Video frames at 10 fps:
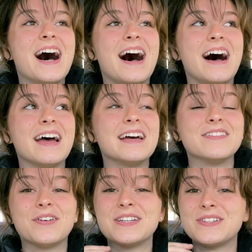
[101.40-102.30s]
I am
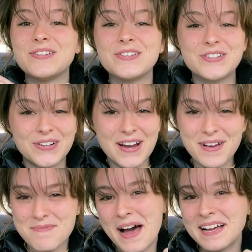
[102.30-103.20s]
going to try
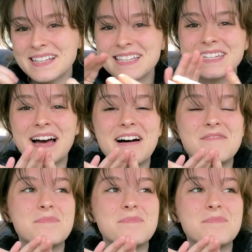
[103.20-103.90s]
my best, um,